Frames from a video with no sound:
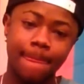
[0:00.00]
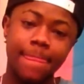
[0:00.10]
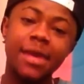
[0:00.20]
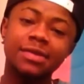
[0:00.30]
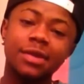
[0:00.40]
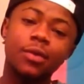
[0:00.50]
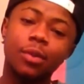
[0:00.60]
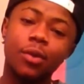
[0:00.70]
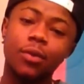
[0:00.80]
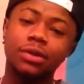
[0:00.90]
this little
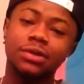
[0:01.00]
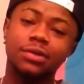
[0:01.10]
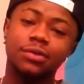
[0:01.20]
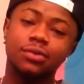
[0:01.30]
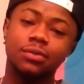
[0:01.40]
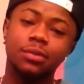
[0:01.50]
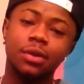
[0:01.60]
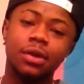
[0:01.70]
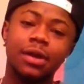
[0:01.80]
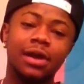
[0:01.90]
boy walks into the room.
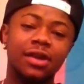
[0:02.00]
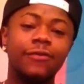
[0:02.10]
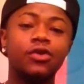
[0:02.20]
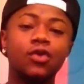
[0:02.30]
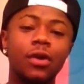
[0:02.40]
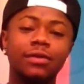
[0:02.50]
And if you know